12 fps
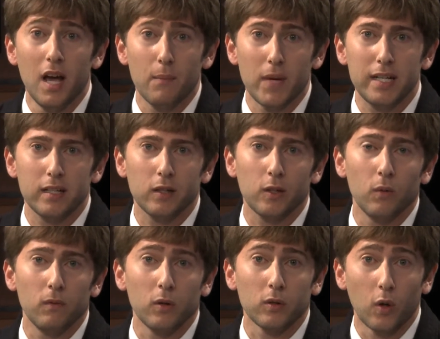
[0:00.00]
Many young
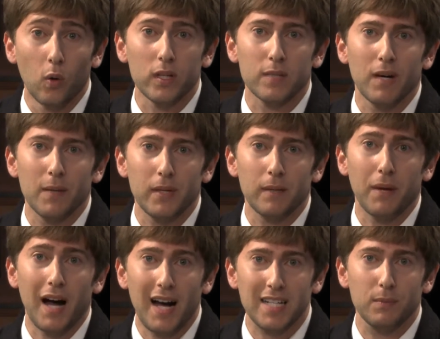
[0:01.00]
goalies might be
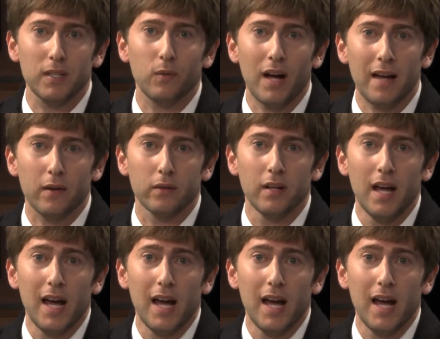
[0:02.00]
possibly rattled